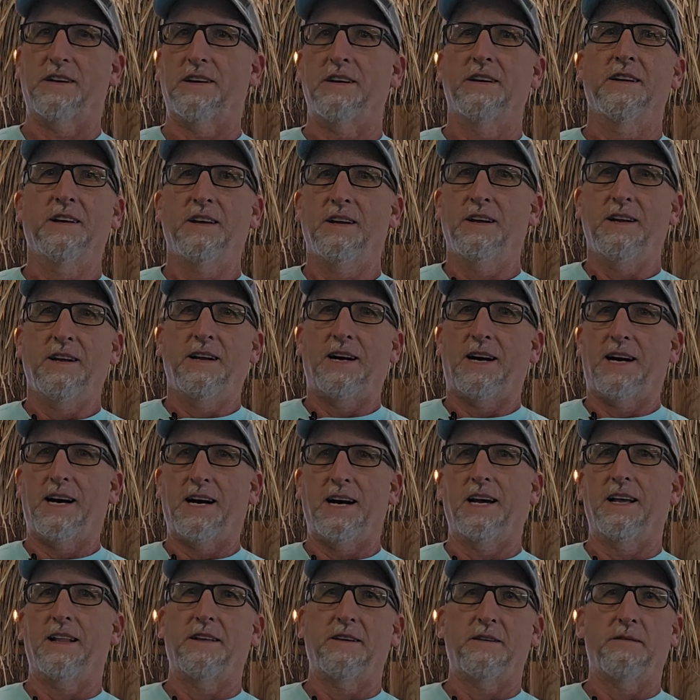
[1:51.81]
the
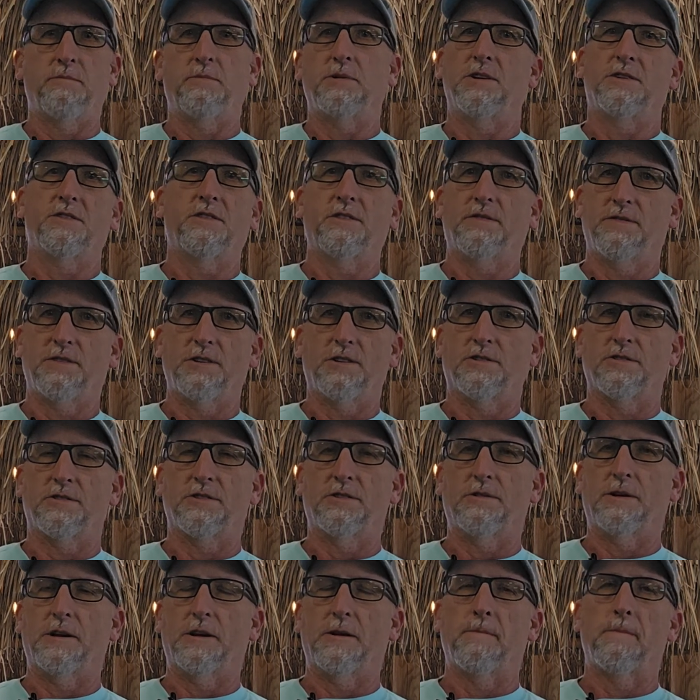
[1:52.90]
island beachy feel
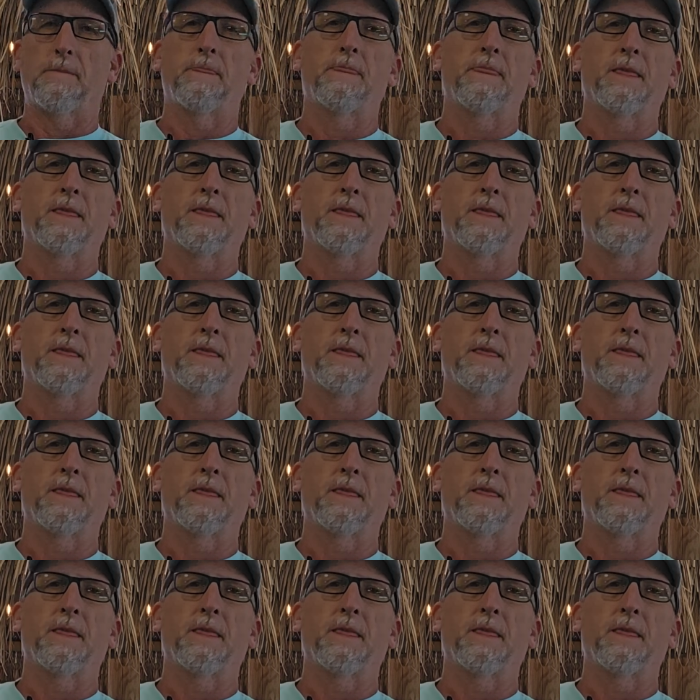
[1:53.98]
to it.